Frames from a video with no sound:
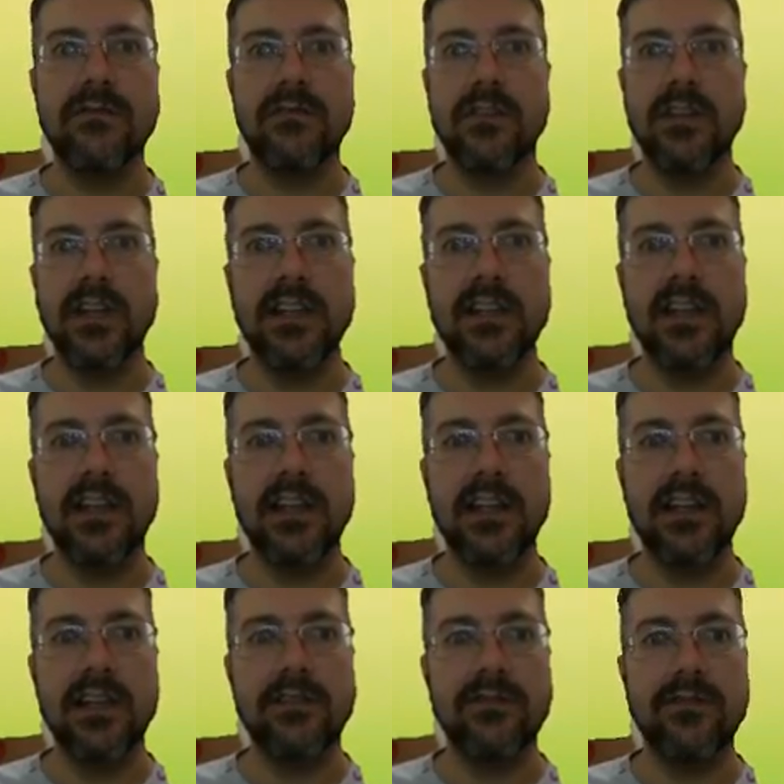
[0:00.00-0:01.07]
for any
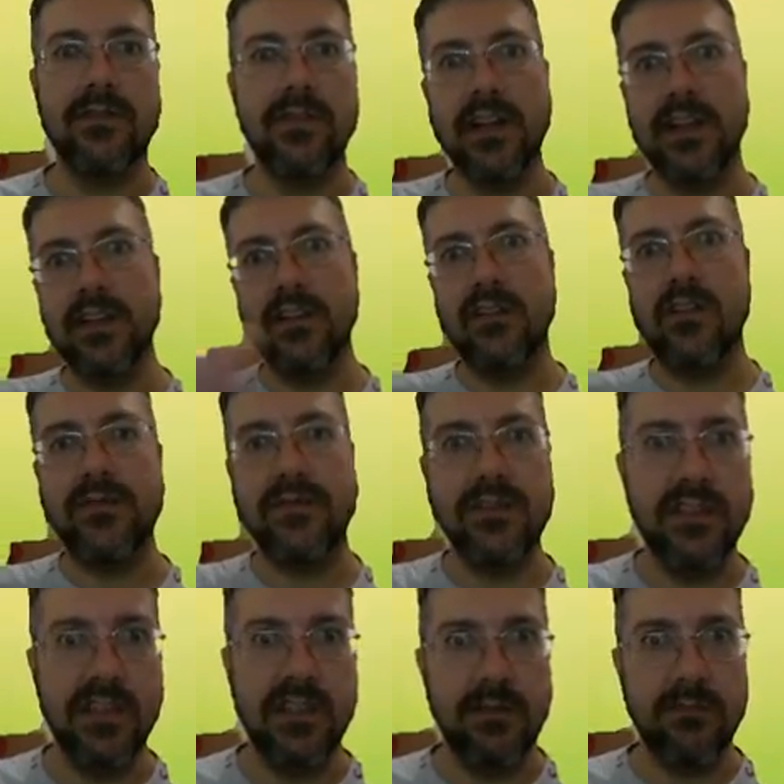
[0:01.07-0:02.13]
layer, for any of
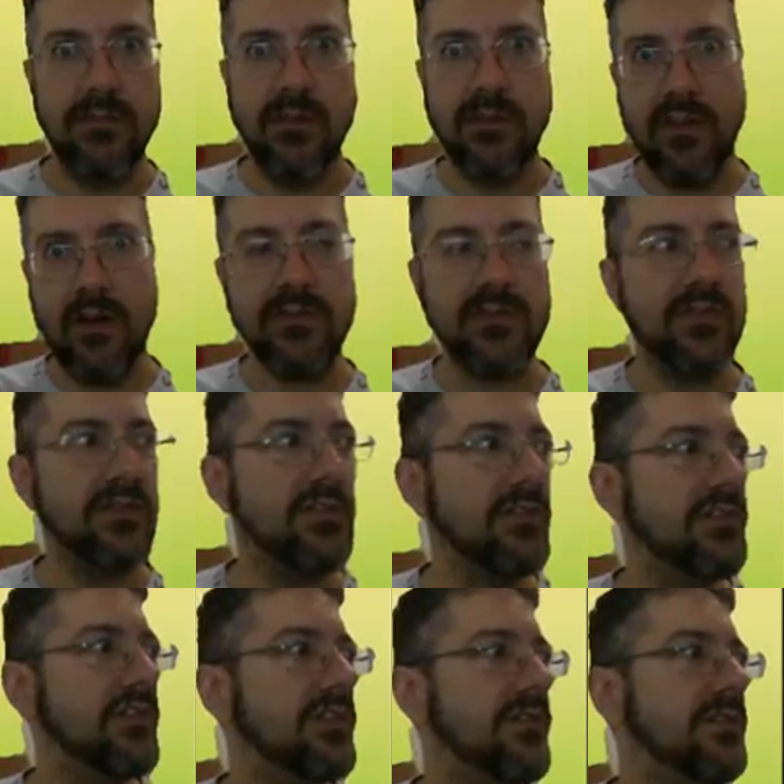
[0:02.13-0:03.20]
the both options you
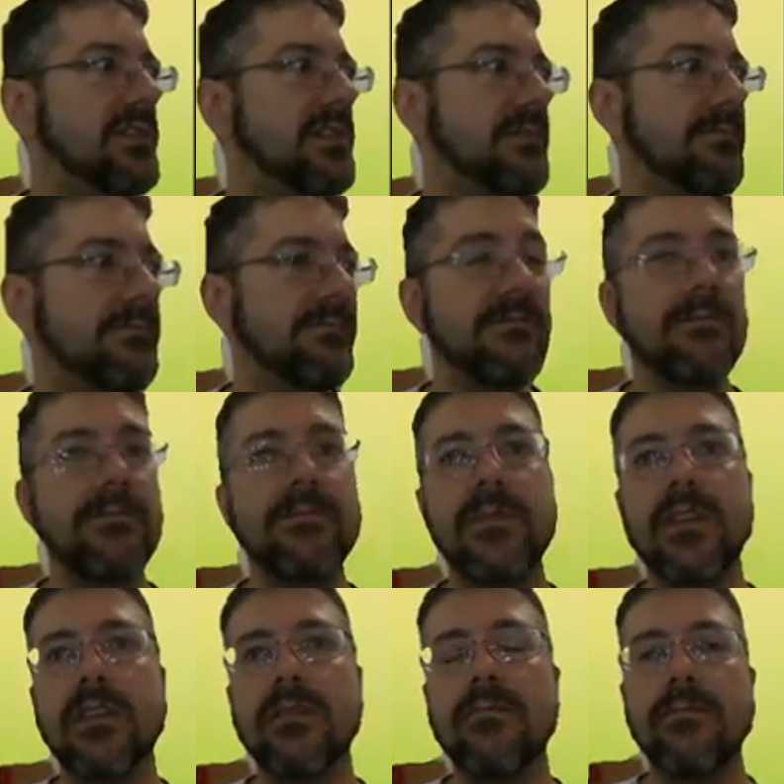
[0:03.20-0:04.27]
choose.
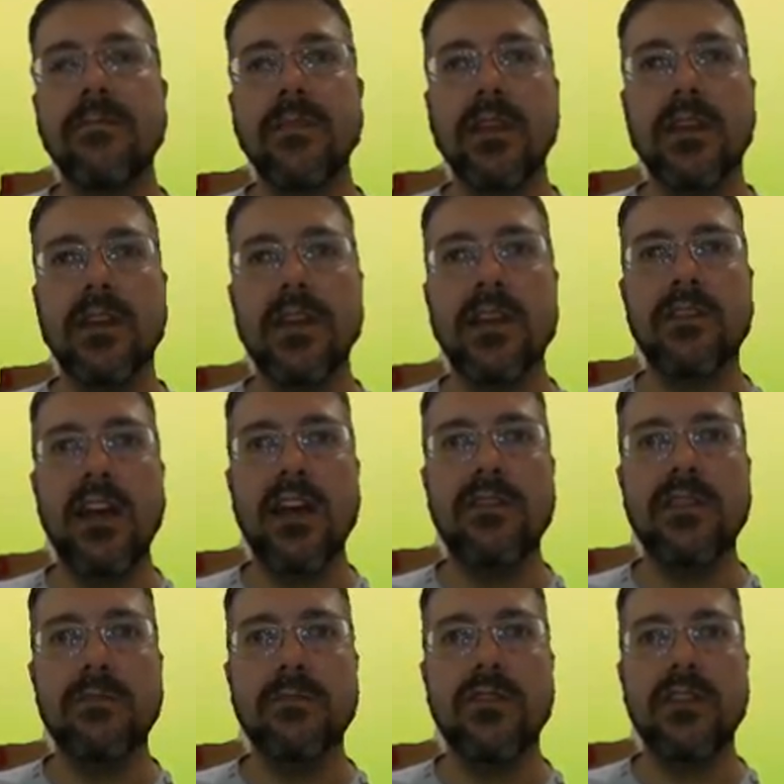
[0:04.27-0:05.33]
And you have
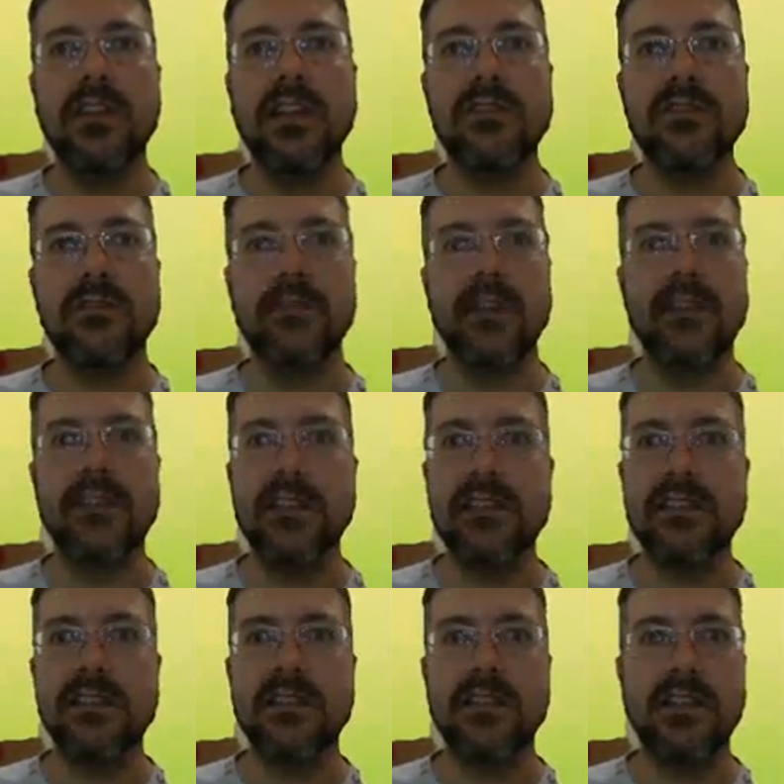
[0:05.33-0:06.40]
the modulation
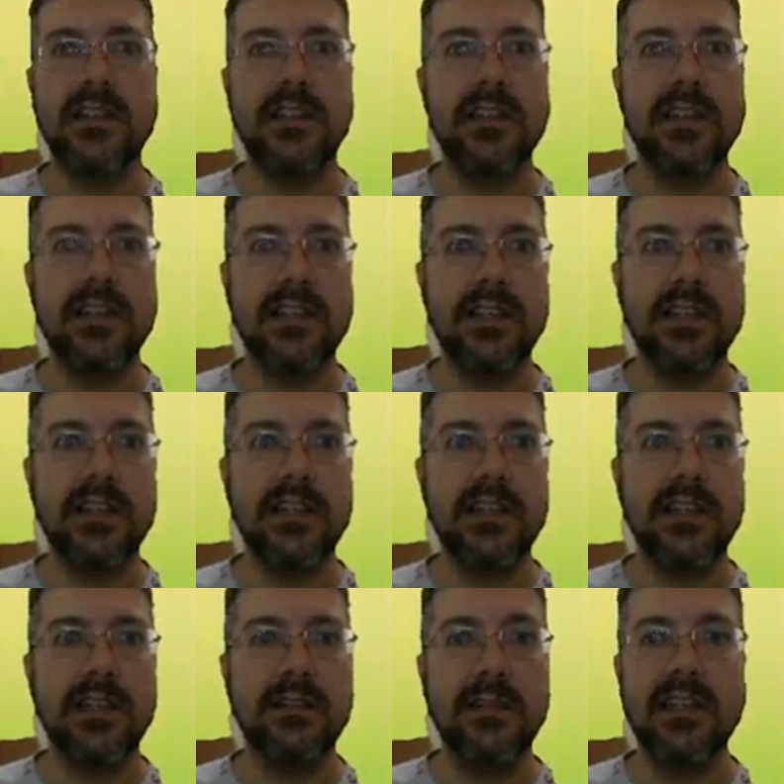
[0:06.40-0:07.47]
matrix
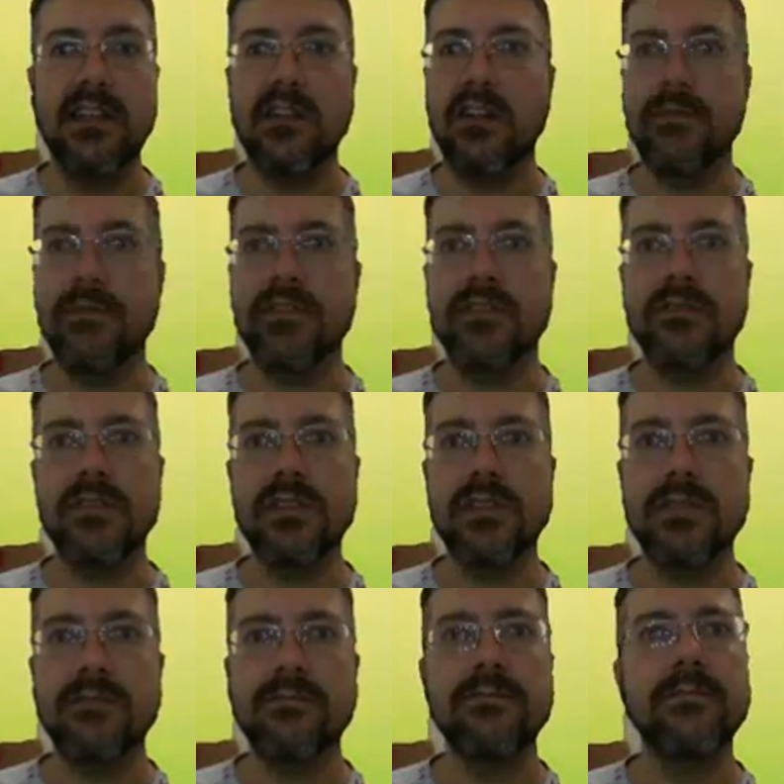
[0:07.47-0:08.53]
and MIDI
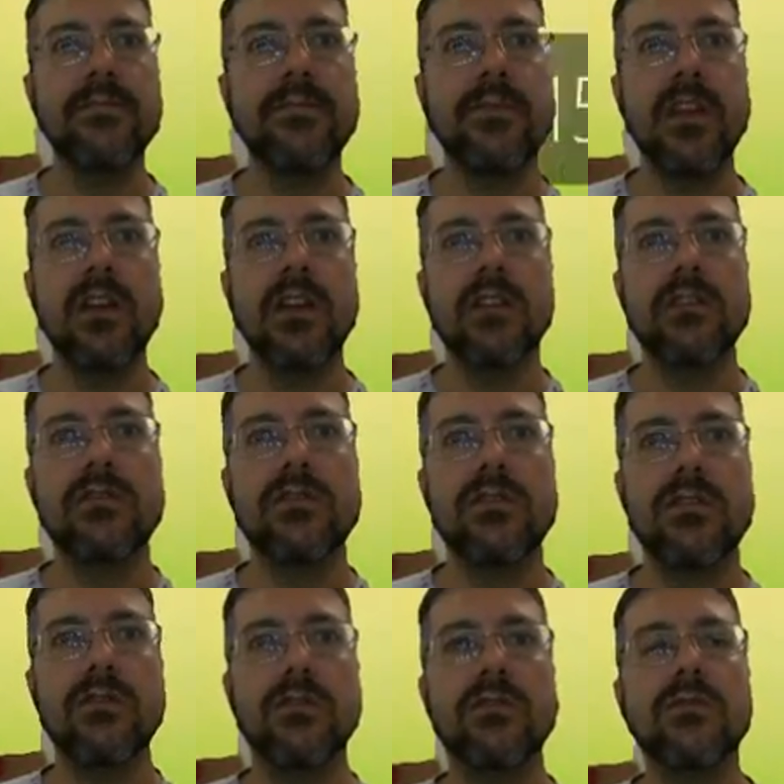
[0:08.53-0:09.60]
options.
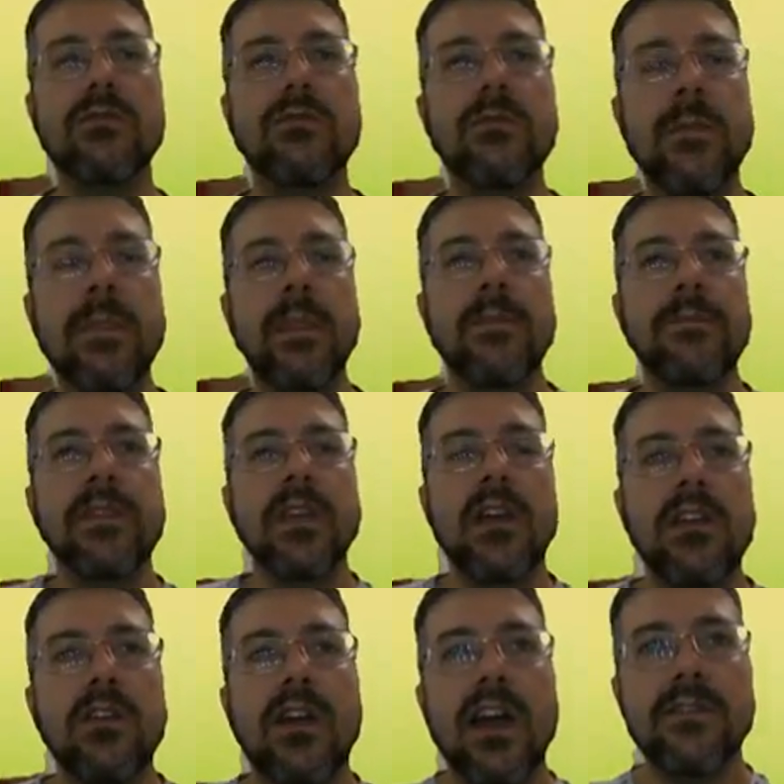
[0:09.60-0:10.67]
So
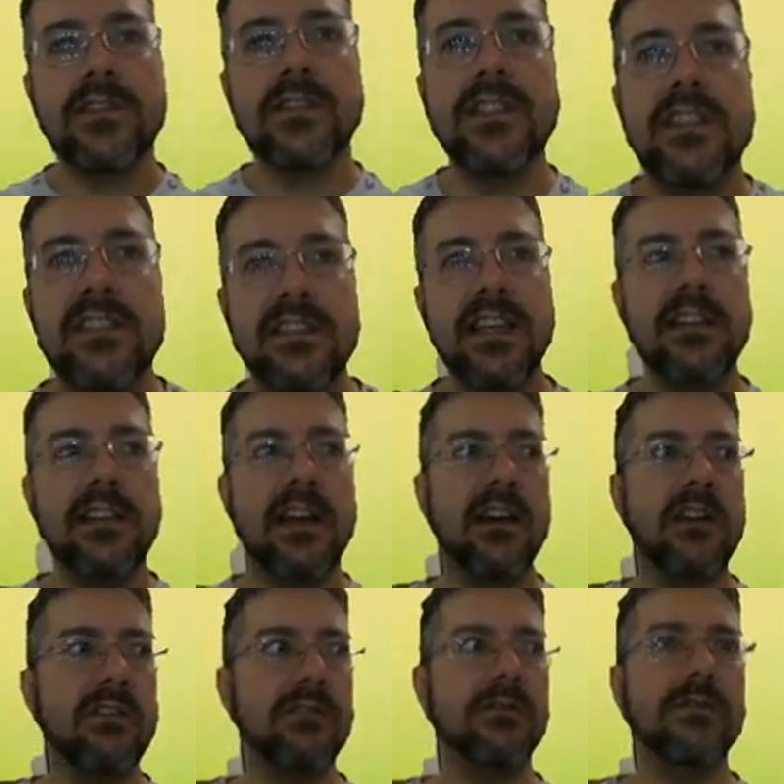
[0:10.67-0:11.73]
you have to understand
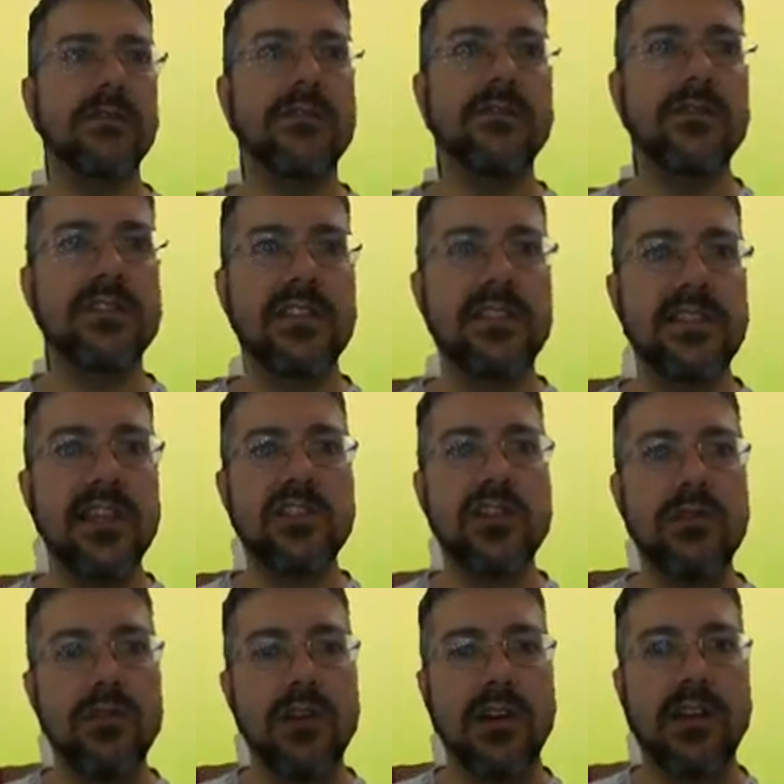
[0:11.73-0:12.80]
how Wusik
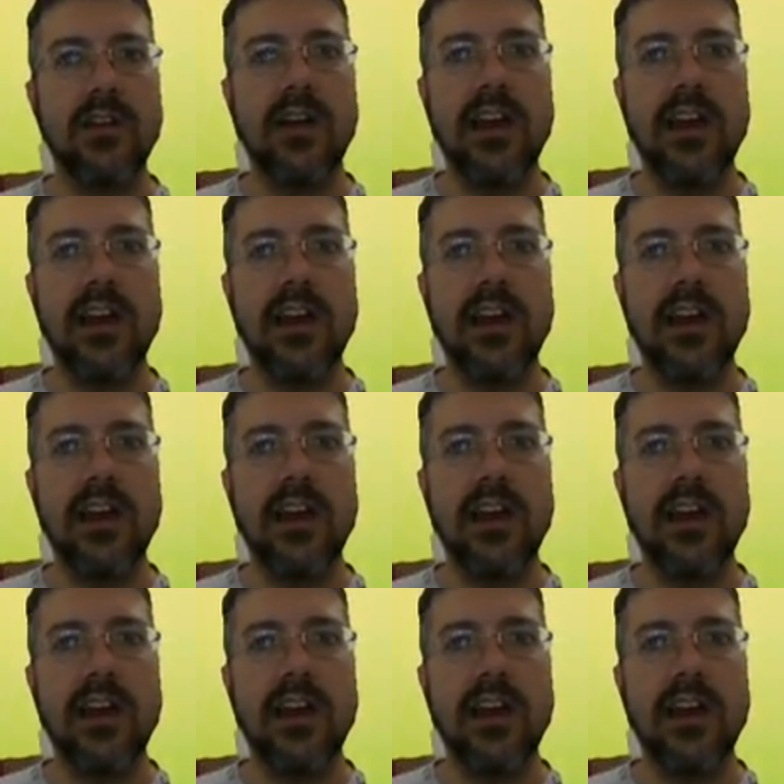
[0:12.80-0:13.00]
Station works. You